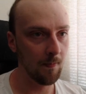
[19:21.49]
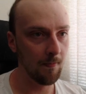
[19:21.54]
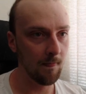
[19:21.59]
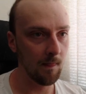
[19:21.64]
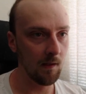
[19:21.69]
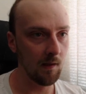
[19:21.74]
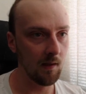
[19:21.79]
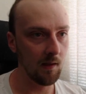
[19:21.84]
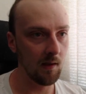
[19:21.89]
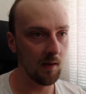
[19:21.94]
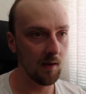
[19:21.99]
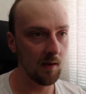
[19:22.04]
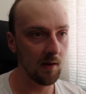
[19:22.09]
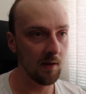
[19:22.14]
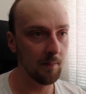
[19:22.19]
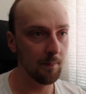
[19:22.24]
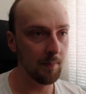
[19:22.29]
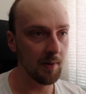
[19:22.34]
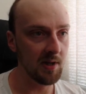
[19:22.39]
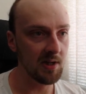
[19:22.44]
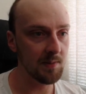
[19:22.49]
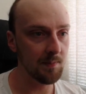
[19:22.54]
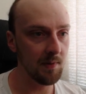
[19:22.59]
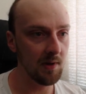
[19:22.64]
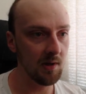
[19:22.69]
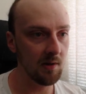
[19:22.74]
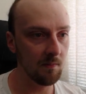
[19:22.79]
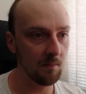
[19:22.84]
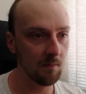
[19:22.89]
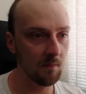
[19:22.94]
And
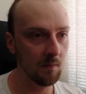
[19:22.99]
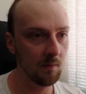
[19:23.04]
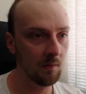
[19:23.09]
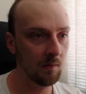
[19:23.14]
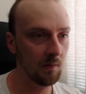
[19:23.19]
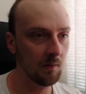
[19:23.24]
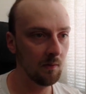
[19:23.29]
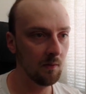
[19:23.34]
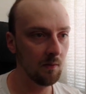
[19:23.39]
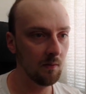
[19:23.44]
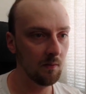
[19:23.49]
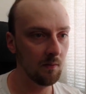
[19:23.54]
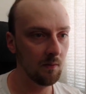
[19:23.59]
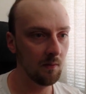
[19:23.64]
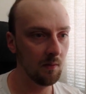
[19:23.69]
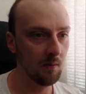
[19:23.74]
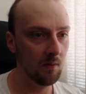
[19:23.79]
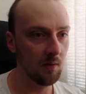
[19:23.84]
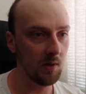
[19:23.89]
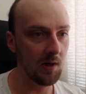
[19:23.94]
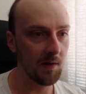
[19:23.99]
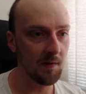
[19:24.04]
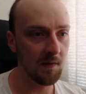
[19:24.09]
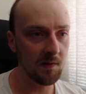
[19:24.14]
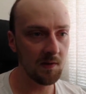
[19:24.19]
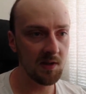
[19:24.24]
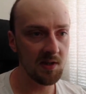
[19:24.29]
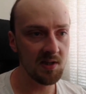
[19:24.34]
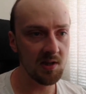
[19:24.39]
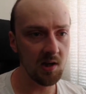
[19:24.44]
P-speed. I think
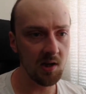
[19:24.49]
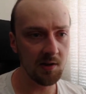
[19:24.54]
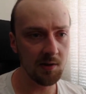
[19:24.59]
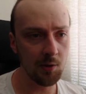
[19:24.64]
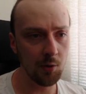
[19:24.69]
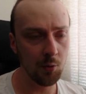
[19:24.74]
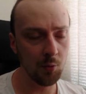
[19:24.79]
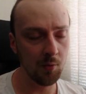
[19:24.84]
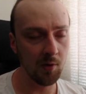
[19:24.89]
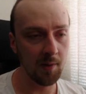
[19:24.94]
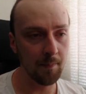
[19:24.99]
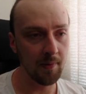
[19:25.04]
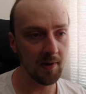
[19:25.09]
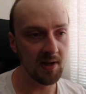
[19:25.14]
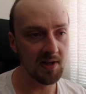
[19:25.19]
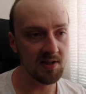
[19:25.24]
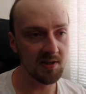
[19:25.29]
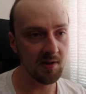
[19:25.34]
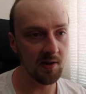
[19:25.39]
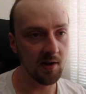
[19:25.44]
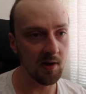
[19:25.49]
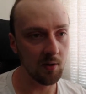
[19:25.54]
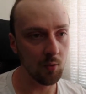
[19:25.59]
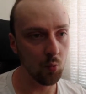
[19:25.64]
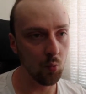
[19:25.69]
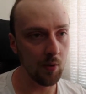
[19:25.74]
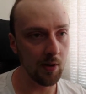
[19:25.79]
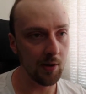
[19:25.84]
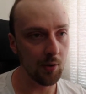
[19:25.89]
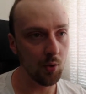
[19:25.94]
this is like the only place in the hack
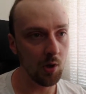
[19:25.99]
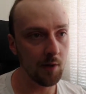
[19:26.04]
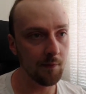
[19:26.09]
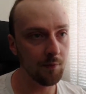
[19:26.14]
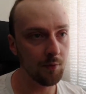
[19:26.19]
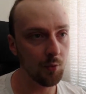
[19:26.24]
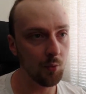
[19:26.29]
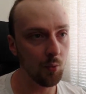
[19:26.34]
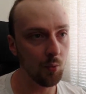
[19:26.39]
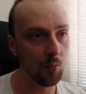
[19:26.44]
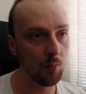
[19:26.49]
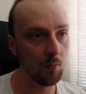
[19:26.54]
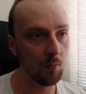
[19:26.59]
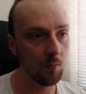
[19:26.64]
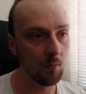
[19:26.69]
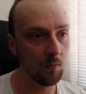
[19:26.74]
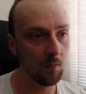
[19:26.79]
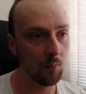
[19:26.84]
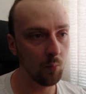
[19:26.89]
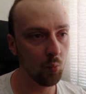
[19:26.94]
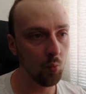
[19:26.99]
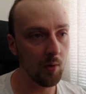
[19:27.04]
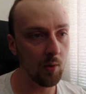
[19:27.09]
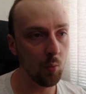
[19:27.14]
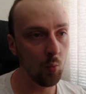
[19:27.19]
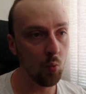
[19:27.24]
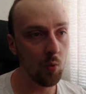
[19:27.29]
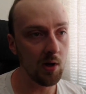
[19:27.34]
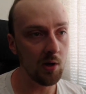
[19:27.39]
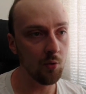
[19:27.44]
where you have to,
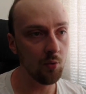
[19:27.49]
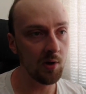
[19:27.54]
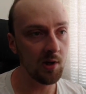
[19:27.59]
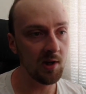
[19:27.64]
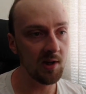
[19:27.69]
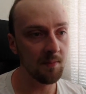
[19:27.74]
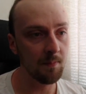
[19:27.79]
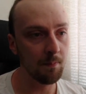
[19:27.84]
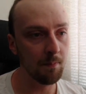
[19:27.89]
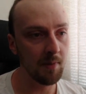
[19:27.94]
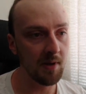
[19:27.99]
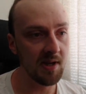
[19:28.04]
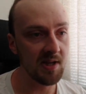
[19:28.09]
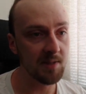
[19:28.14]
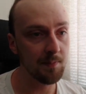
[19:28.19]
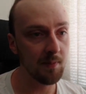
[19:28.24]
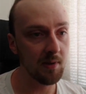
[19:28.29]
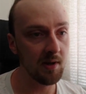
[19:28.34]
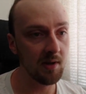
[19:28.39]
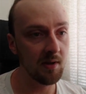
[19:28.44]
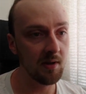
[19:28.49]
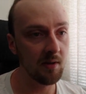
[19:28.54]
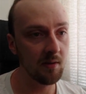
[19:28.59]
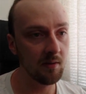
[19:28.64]
where you need P-speed.